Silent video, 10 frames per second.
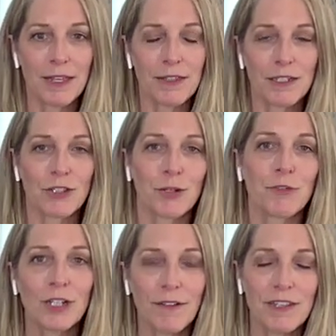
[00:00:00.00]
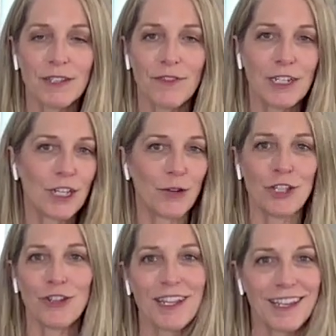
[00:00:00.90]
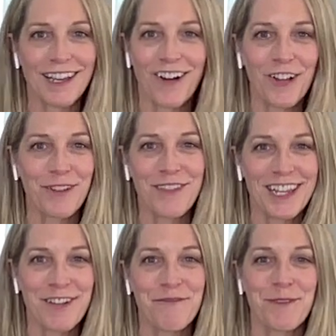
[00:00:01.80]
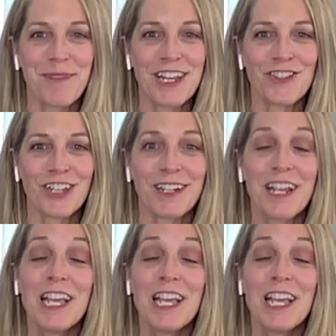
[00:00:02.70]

in the description of this video, and you can get all of the information.